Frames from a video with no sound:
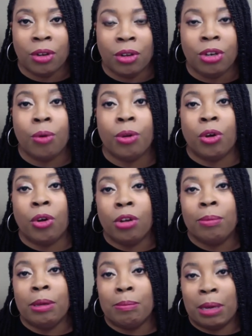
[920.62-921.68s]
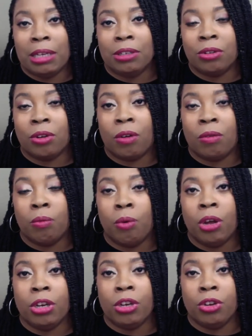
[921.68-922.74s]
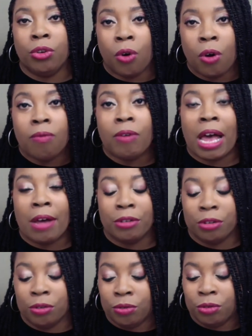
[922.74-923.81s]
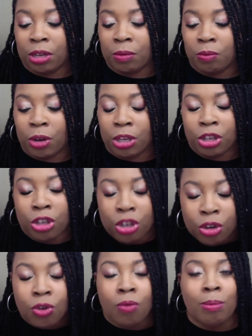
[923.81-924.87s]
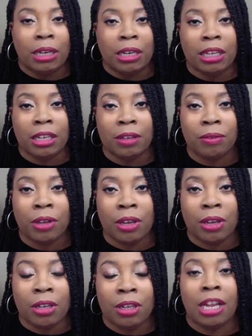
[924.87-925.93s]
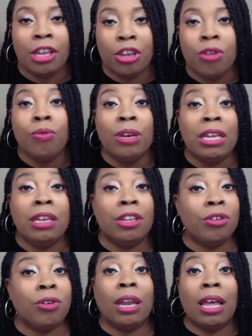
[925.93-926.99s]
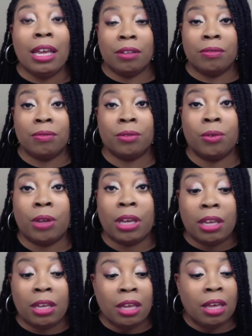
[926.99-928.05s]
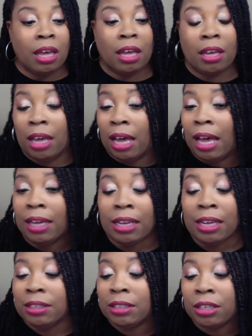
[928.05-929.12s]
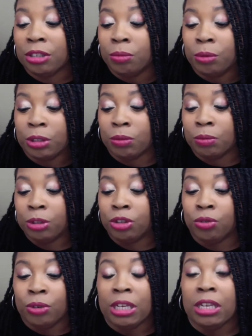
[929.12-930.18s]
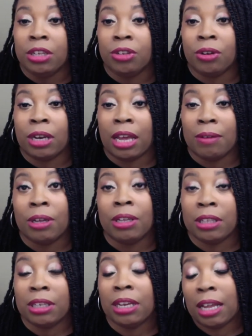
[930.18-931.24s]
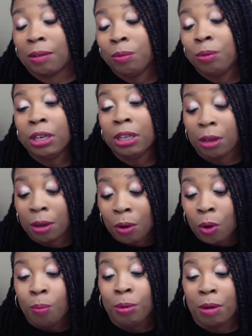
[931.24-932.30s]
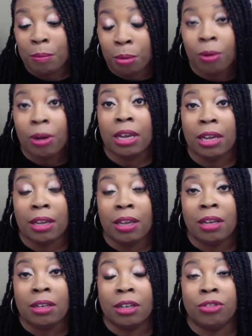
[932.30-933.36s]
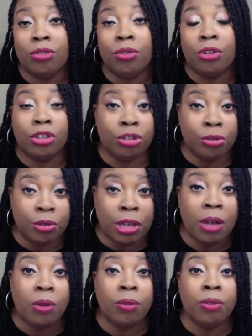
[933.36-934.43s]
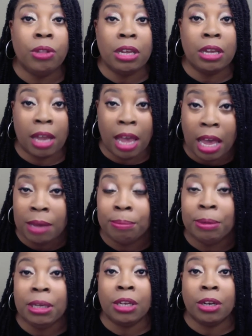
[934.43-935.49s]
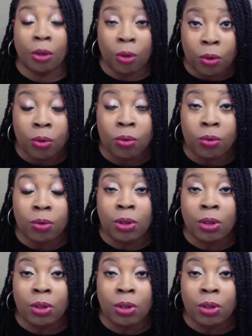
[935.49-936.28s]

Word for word: No, it ought to be based off what your values and what you believe that you need in your life. Okay. I can't tell you what, what you need in your life other than I really hope and pray that you're going to choose healthy and happy and whole